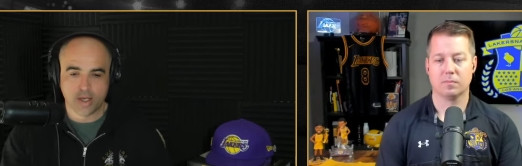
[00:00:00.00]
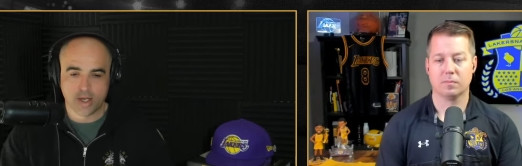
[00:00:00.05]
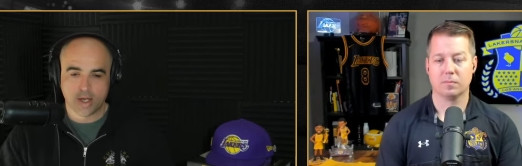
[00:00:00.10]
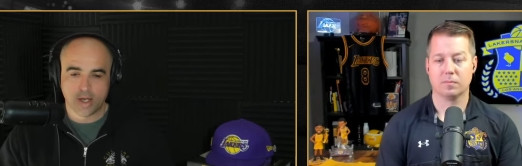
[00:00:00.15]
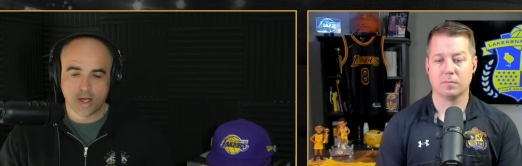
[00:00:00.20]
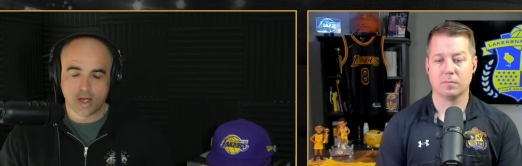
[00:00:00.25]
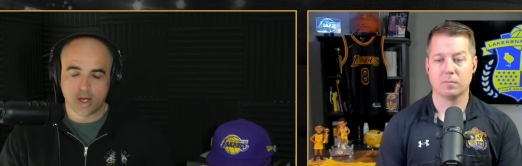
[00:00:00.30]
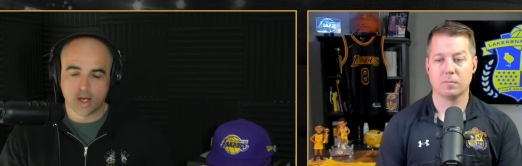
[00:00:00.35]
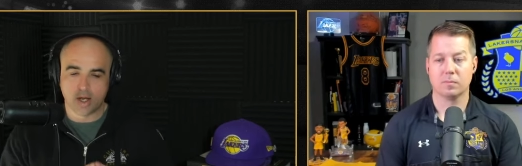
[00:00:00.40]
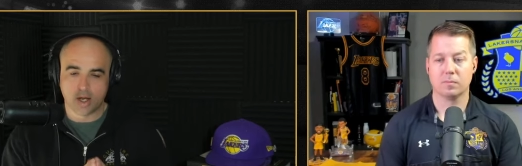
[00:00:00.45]

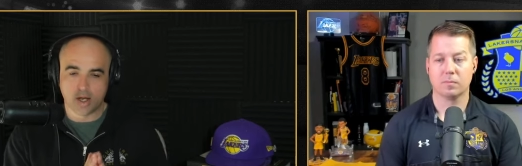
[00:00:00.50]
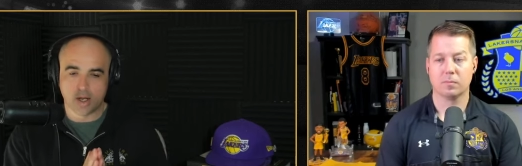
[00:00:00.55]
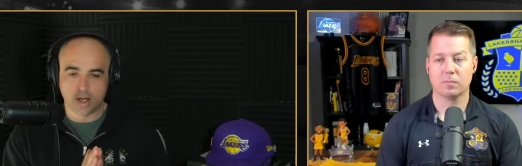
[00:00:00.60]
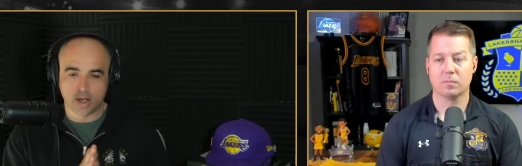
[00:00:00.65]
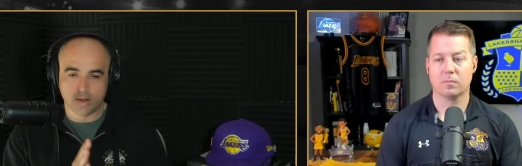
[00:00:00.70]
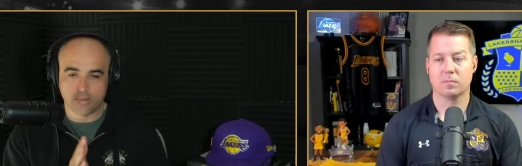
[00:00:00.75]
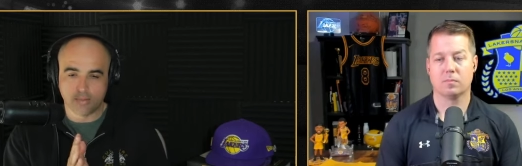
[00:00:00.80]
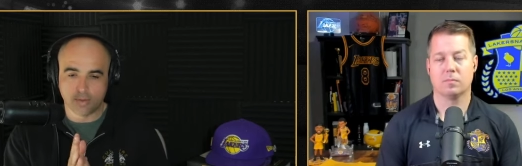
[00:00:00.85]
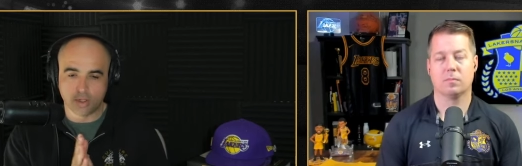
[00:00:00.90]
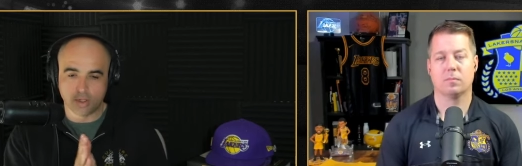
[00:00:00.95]

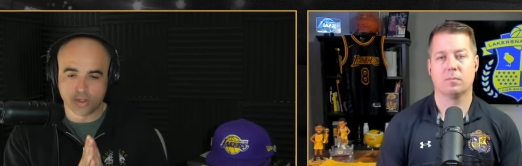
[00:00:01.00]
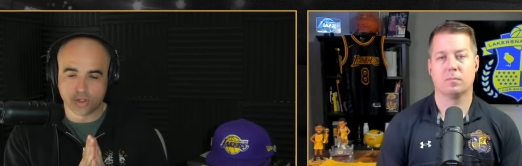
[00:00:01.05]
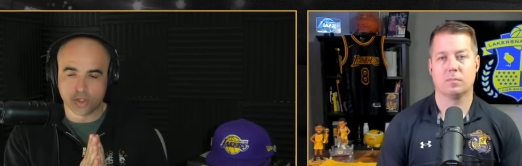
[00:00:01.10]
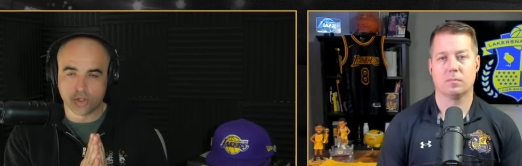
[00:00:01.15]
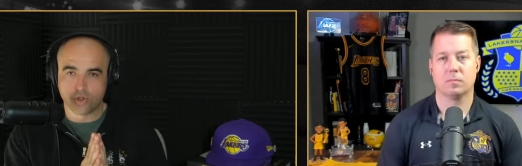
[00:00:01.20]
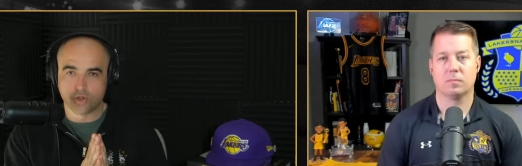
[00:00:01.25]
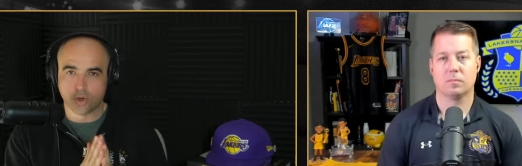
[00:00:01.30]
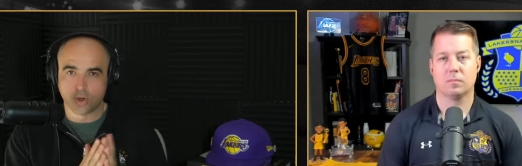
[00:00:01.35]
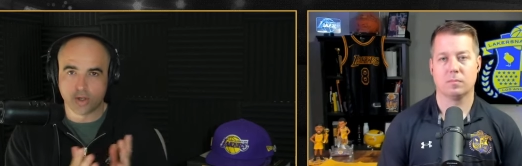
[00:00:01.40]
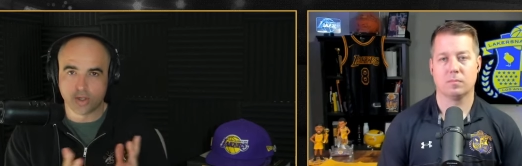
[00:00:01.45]
Speaker 1: um, is
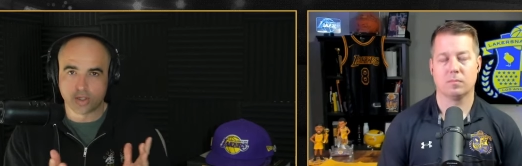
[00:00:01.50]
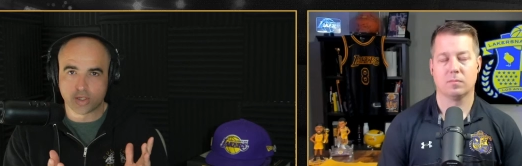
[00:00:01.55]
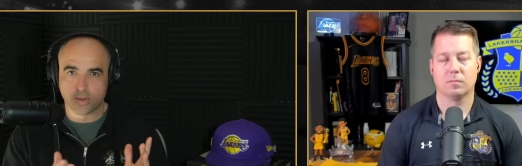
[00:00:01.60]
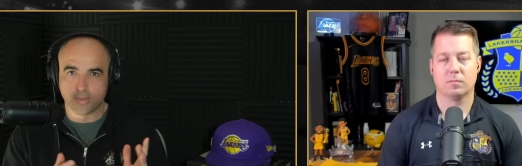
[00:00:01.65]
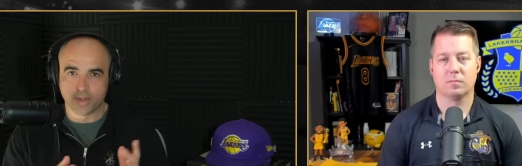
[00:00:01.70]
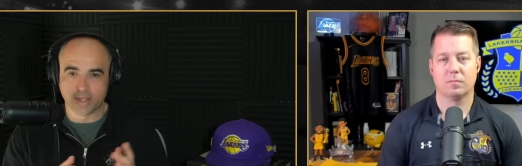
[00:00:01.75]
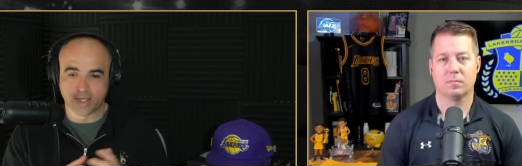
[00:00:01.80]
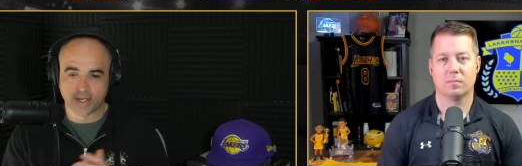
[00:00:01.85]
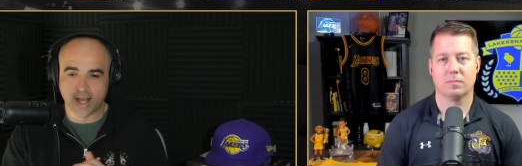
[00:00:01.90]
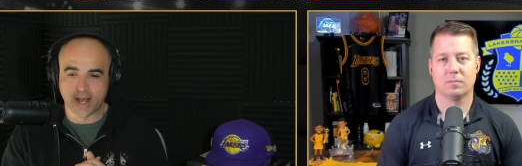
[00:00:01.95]
enjoying some of
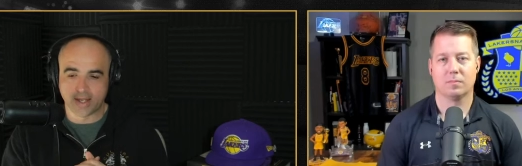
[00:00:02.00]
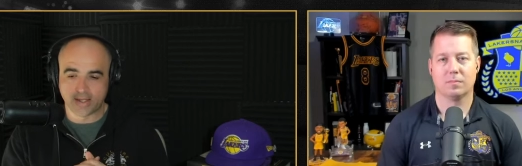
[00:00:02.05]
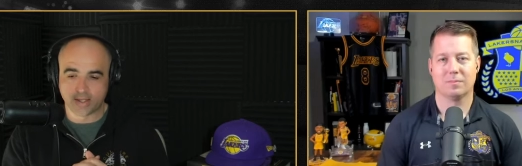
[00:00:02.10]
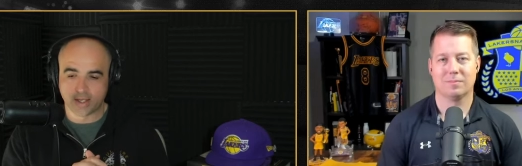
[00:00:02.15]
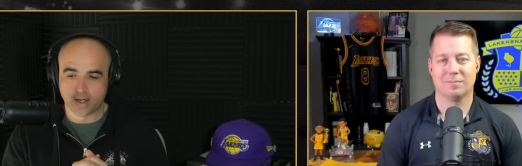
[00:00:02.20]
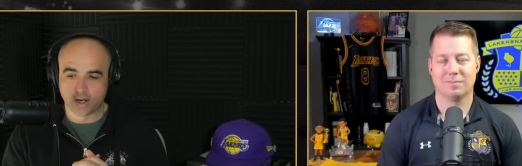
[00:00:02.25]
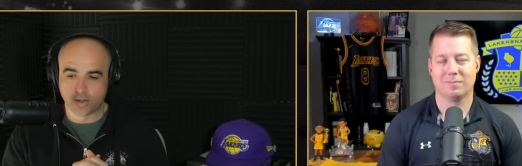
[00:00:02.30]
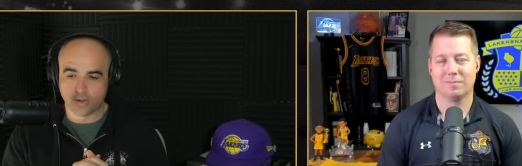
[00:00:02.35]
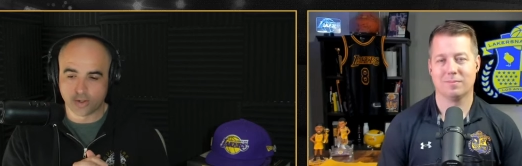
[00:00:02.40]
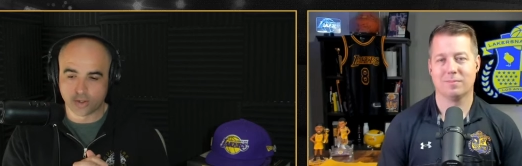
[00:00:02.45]
the content
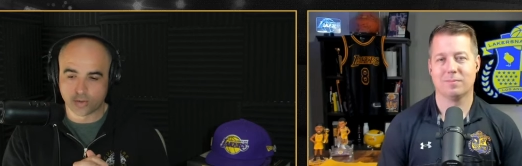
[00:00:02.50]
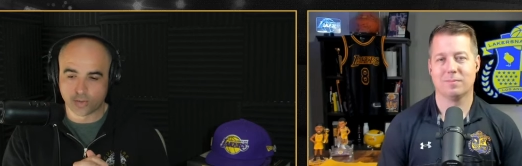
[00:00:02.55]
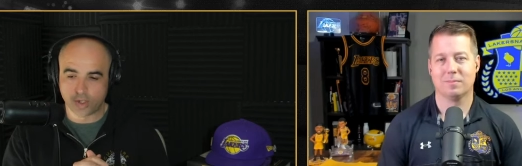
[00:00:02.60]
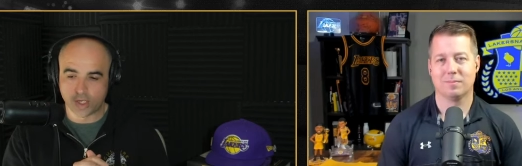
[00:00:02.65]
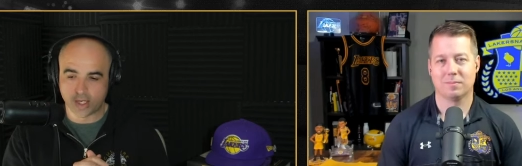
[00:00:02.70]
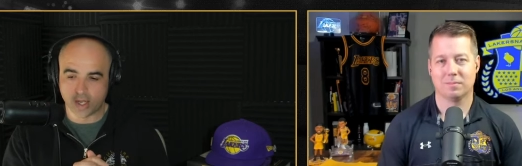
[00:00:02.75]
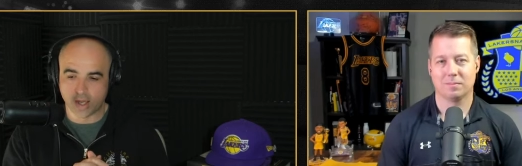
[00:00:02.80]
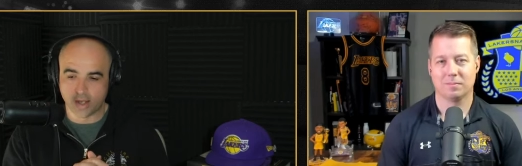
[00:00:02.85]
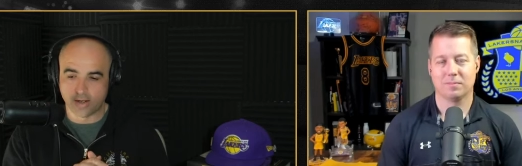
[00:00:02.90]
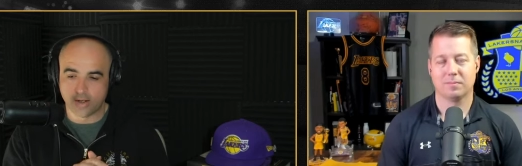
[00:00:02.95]
on this
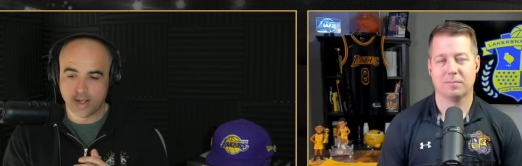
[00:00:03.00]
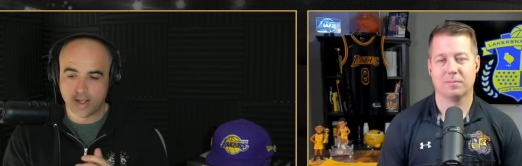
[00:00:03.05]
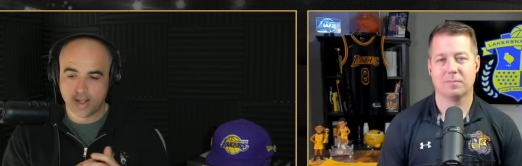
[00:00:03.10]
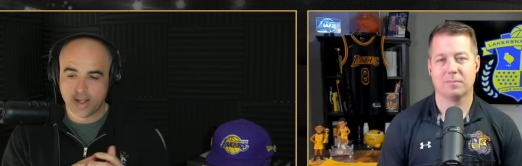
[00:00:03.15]
weekend.